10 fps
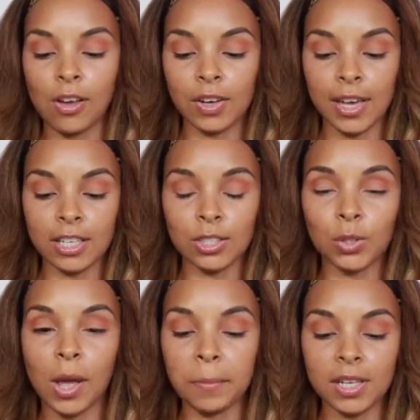Okay, so
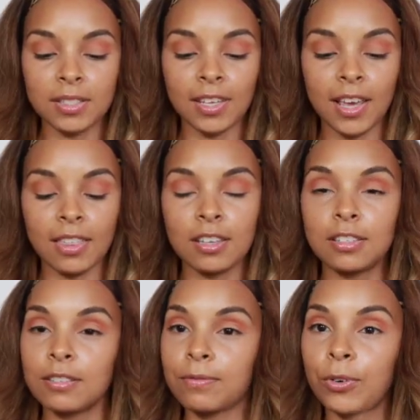now I'm going to take
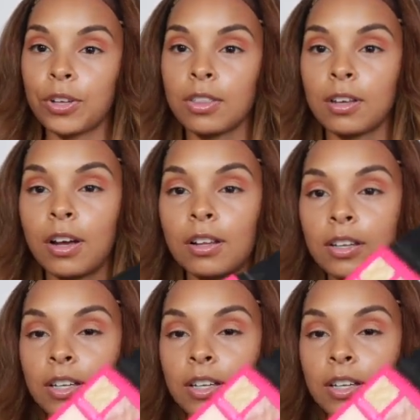this fourth color